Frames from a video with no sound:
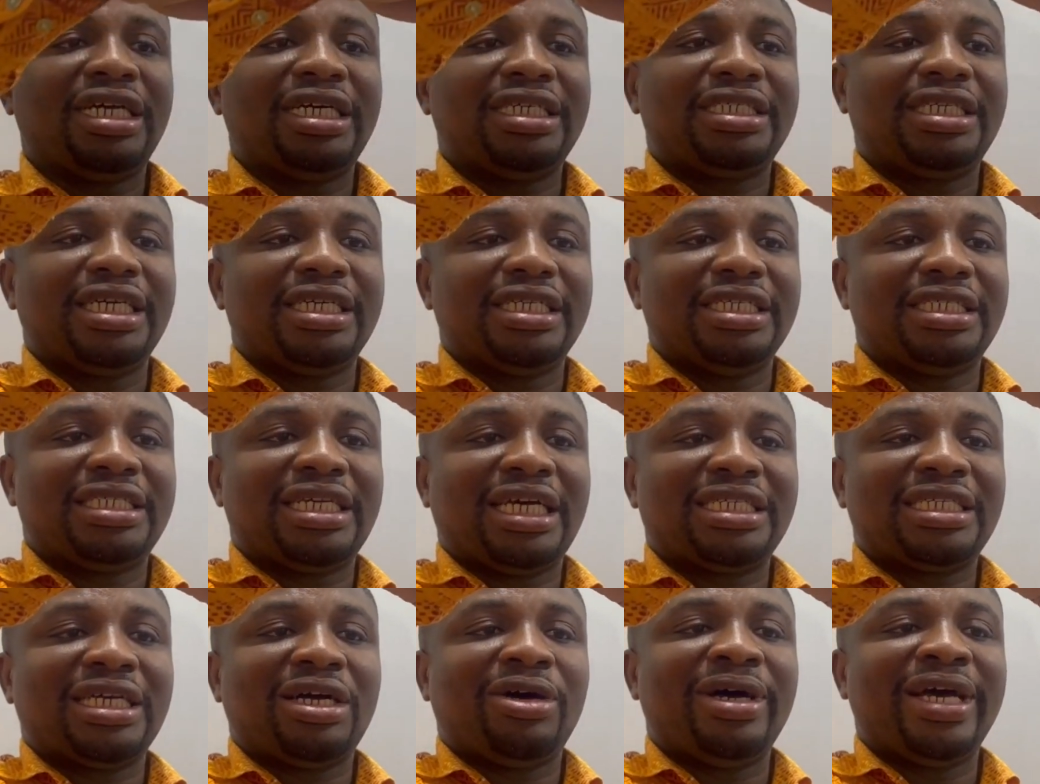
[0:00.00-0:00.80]
let's take
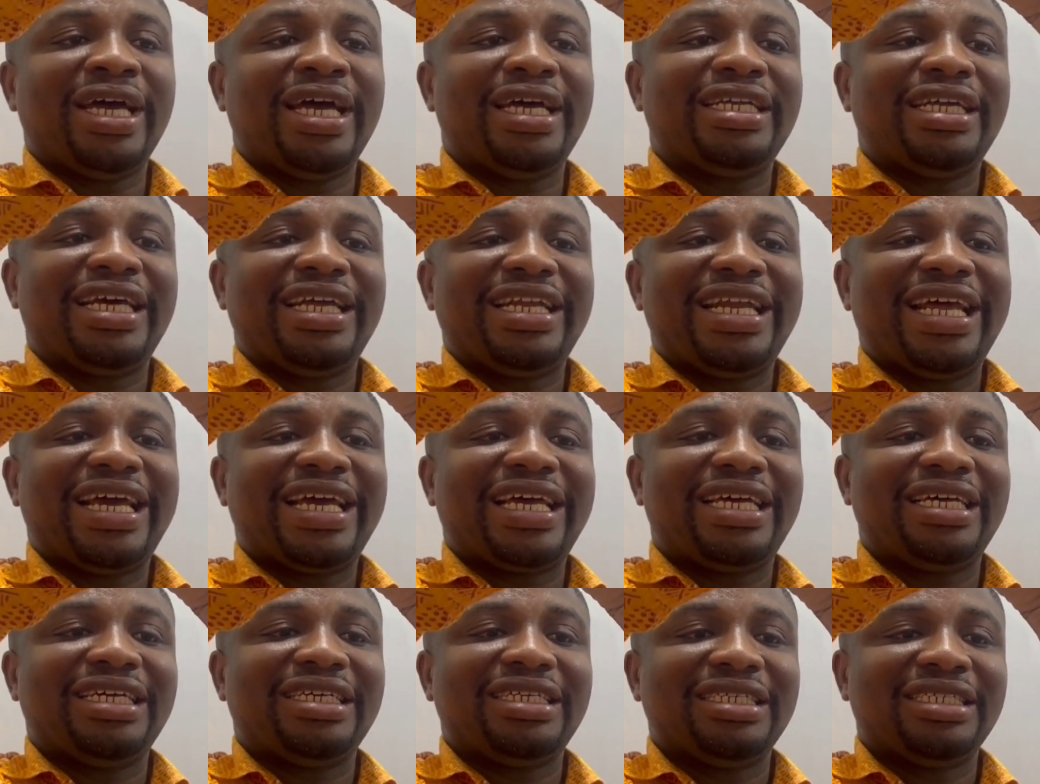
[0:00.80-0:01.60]
this as our head and
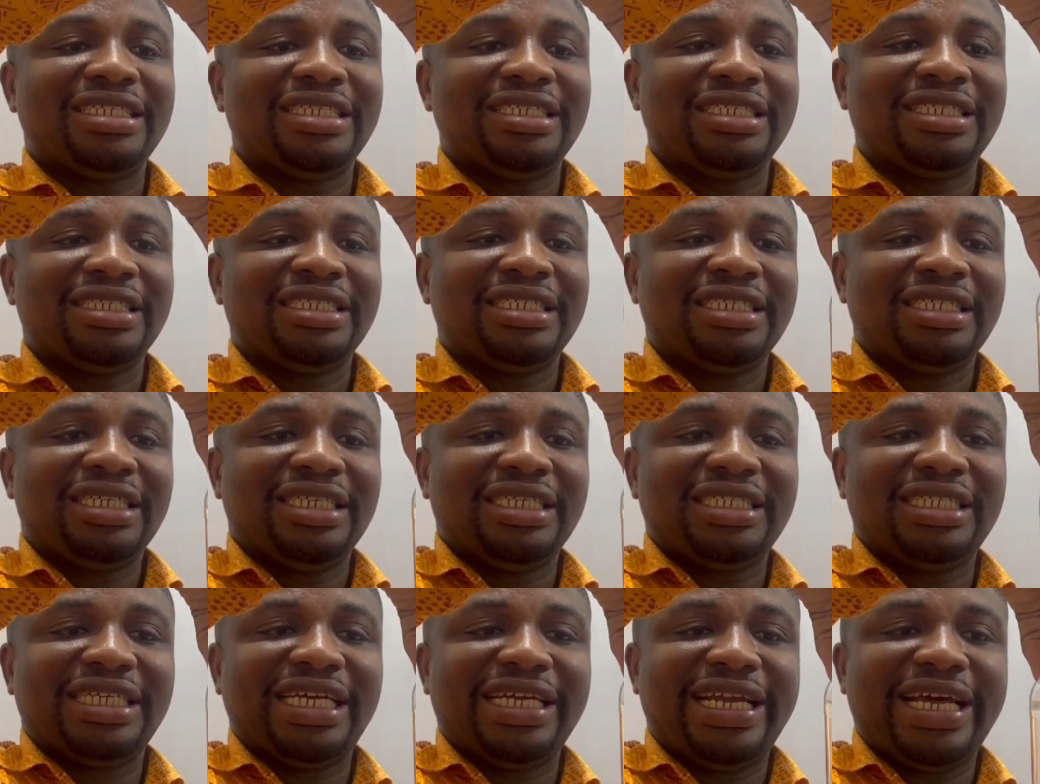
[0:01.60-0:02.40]
neck.
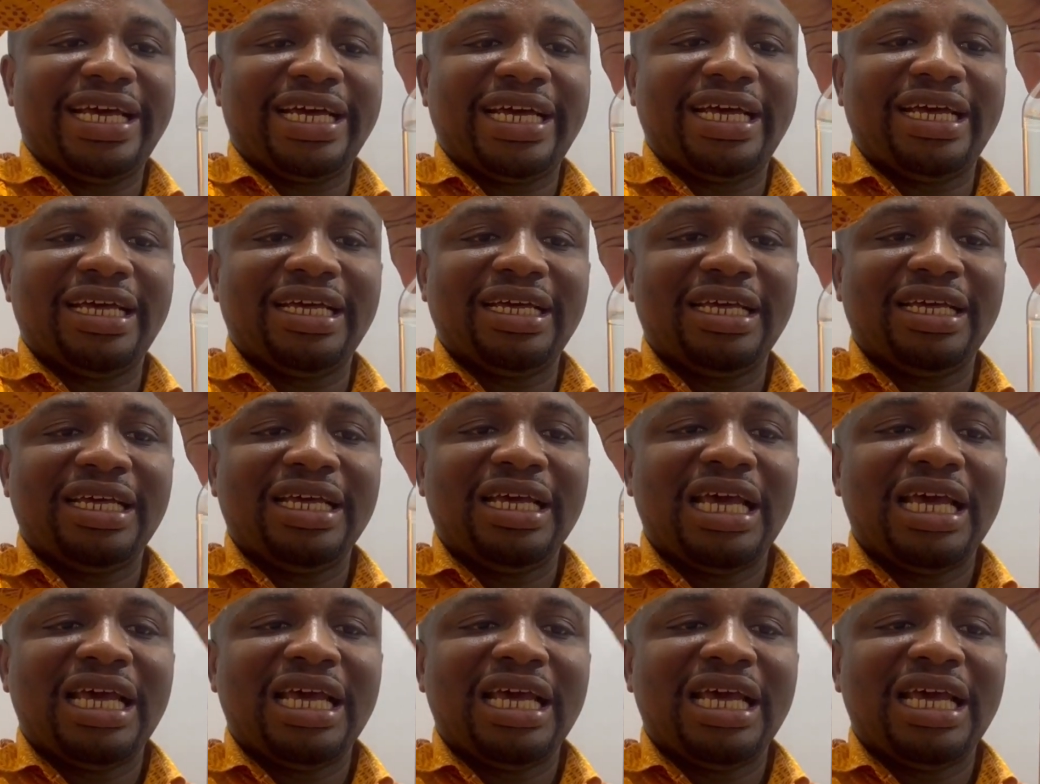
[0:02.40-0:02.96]
This is the neck.